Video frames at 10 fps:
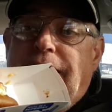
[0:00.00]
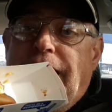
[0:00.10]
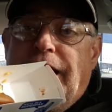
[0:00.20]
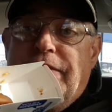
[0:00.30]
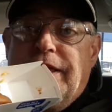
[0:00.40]

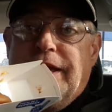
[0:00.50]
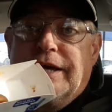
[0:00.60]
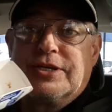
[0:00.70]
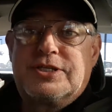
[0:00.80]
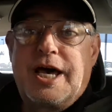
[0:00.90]
how the
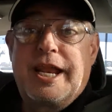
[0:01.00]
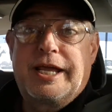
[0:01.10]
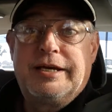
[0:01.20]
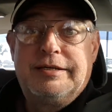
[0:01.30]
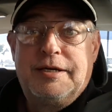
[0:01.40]
uh,
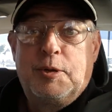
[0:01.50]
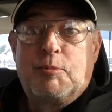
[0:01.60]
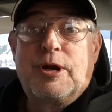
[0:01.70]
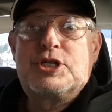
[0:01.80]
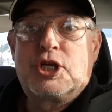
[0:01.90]
Sonic
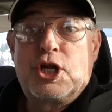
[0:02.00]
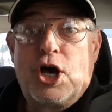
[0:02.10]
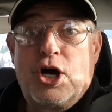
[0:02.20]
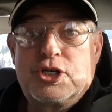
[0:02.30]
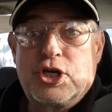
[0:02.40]
pretzel
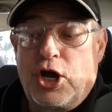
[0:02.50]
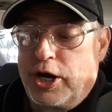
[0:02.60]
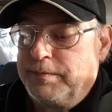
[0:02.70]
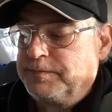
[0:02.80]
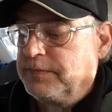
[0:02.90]
dogs
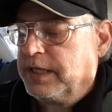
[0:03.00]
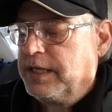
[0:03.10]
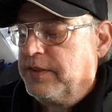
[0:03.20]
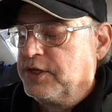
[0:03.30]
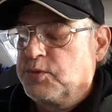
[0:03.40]
are.
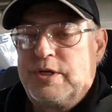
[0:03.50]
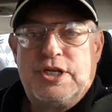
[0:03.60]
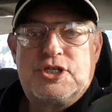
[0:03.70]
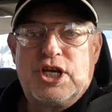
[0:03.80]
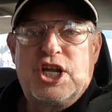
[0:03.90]
This
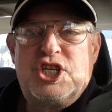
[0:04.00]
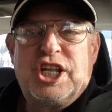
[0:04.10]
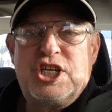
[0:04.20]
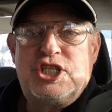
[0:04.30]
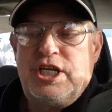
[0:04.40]
one is uh,
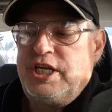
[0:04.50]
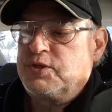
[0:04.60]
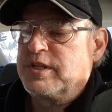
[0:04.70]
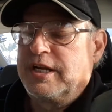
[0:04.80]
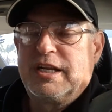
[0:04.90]
chili
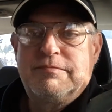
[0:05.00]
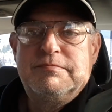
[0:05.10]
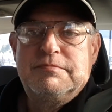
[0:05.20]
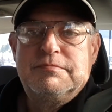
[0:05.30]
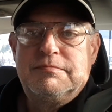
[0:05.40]
cheese with a little
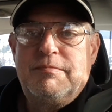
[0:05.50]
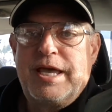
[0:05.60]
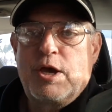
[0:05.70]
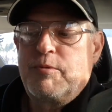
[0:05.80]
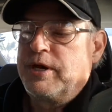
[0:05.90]

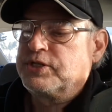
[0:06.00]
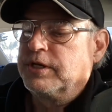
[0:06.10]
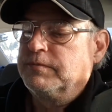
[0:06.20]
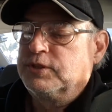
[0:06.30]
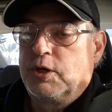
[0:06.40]
mayo and
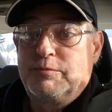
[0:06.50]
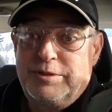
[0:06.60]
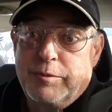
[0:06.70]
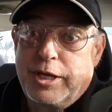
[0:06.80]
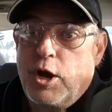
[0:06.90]
mustard. So
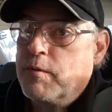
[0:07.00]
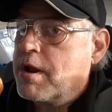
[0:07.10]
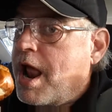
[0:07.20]
here we go.